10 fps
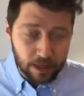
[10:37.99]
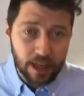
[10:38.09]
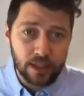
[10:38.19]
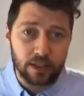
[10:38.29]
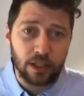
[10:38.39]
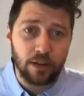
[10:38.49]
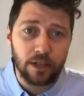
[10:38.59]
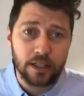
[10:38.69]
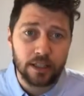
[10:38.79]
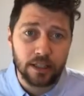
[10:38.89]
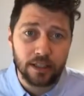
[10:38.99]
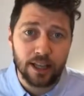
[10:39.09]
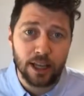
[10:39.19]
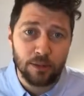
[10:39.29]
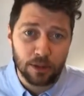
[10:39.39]
But excellent question.
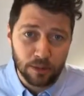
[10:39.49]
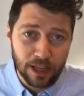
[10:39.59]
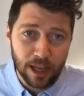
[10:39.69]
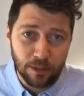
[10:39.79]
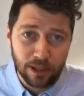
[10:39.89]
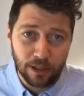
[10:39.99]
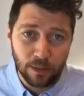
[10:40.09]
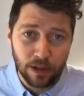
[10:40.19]
Keep them coming.